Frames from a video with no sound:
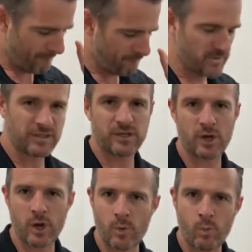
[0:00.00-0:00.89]

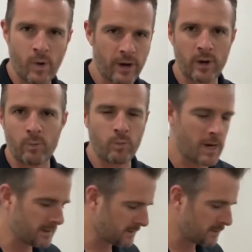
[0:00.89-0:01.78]
physio
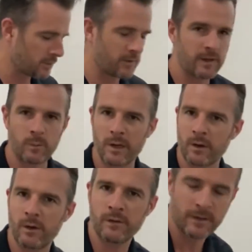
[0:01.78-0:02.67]
one-on-one. It's the sort of thing we
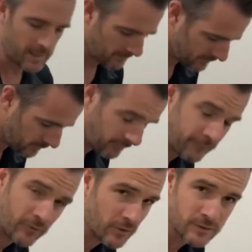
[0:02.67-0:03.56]
learned in our sort of
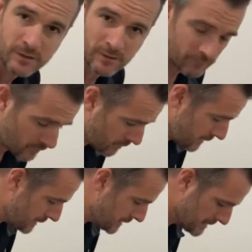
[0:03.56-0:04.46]
first year of
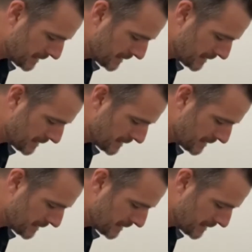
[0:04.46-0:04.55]
uni.